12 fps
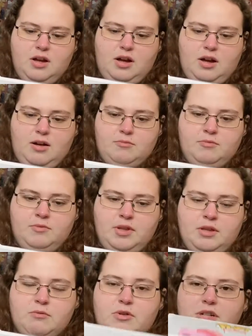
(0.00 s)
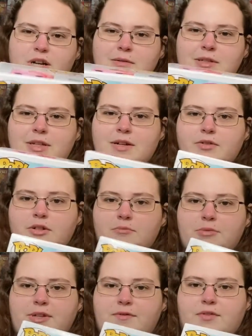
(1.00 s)
Um, which I was never a
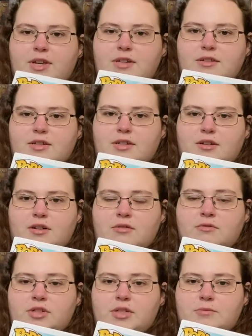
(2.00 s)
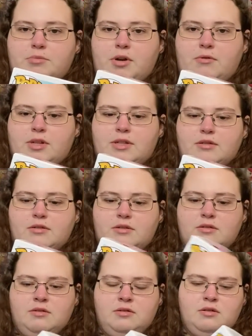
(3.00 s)
big fan of the OG ponies,
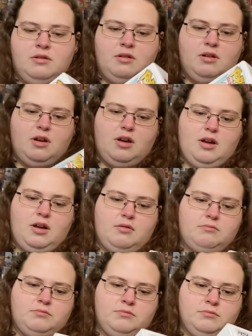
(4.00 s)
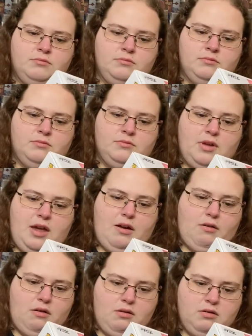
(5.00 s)
um, at
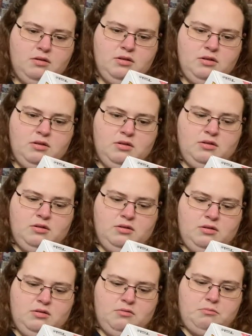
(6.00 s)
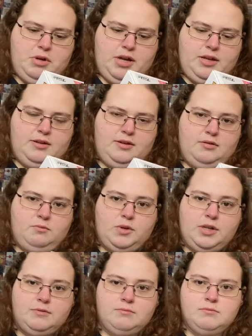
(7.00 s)
all. But, you know,
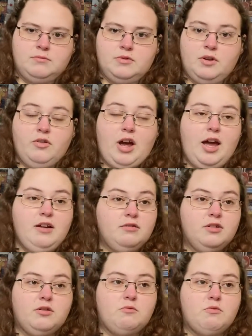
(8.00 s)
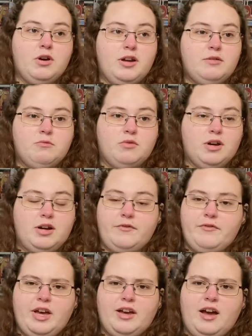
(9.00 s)
when, I don't know what it was,
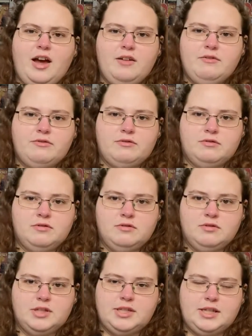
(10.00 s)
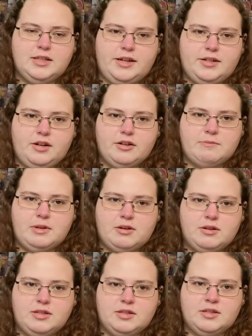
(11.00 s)
and that, I've seen like
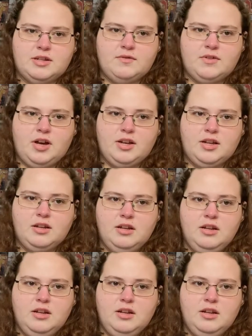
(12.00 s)
documentaries and stuff on it.